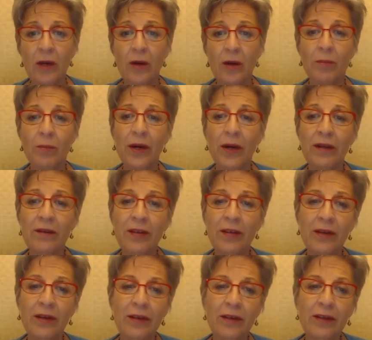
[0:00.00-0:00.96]
But,
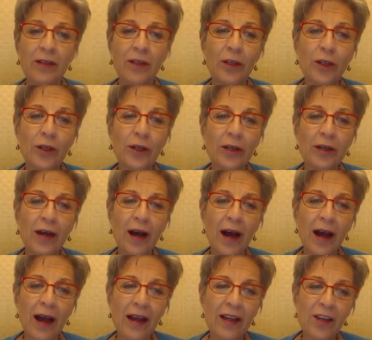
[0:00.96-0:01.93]

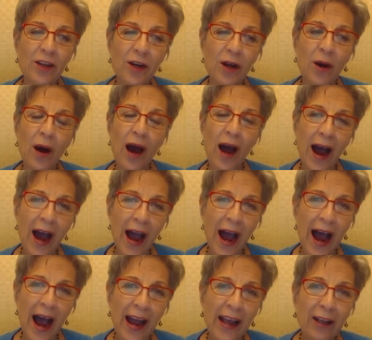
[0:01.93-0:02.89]
you know,
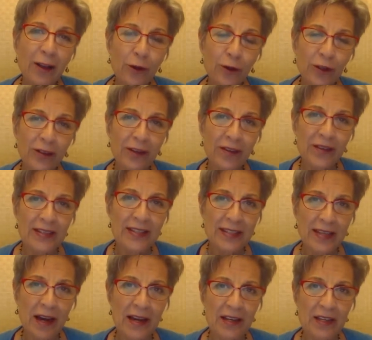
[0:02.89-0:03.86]
I looked at the
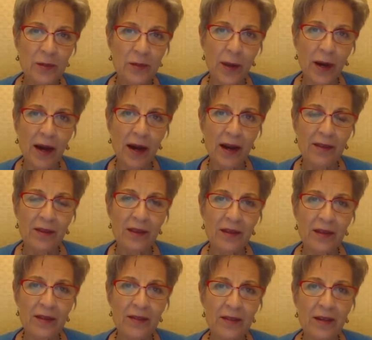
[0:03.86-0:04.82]
science behind
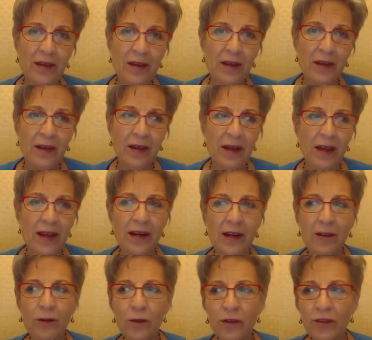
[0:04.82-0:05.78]
this, and
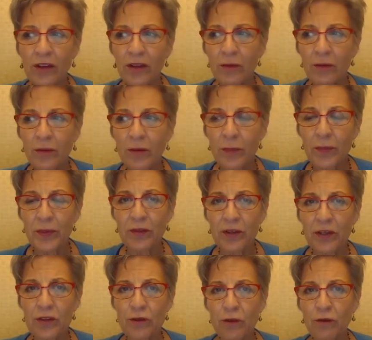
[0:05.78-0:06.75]
I looked at the
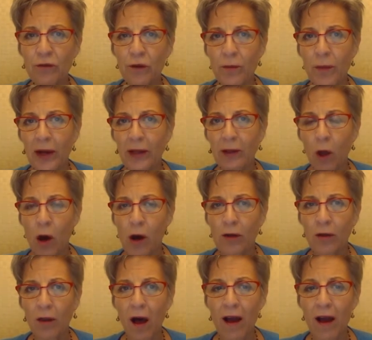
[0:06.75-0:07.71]
potential for my
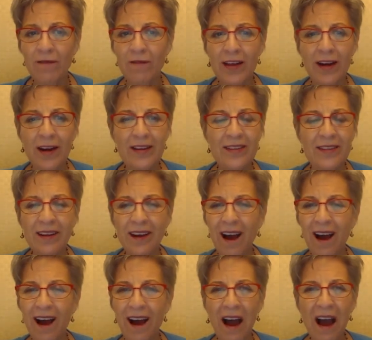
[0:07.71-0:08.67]
long life, and I said,
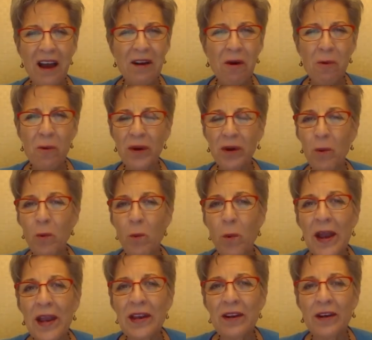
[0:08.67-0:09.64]
I don't want to
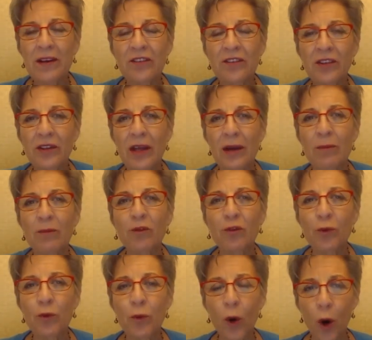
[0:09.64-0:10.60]
wait until I'm
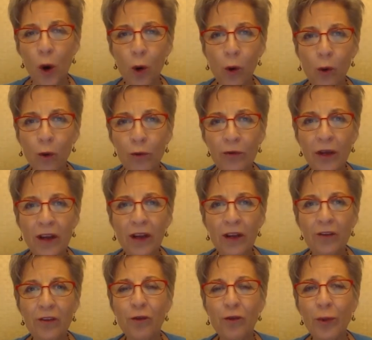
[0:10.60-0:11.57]
too old
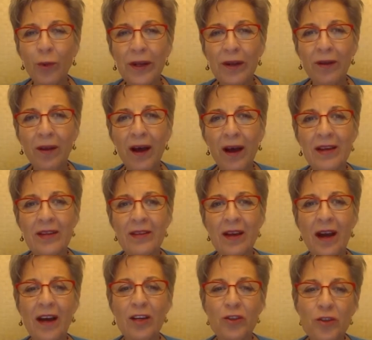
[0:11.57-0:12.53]
to realize
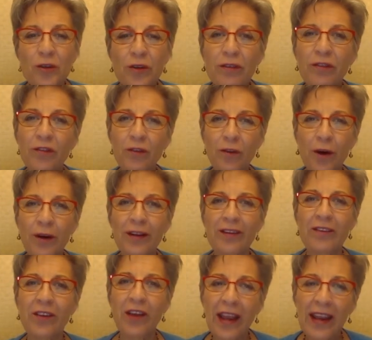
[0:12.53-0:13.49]
I should have started
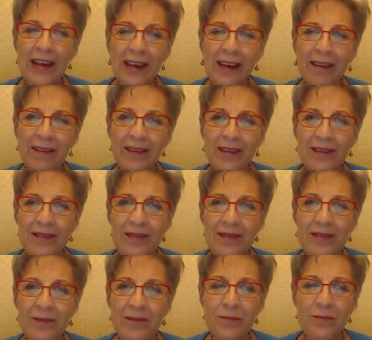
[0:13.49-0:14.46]
taking
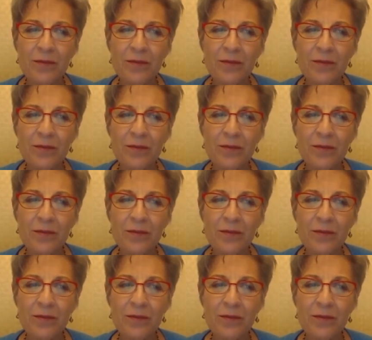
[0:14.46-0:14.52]
this.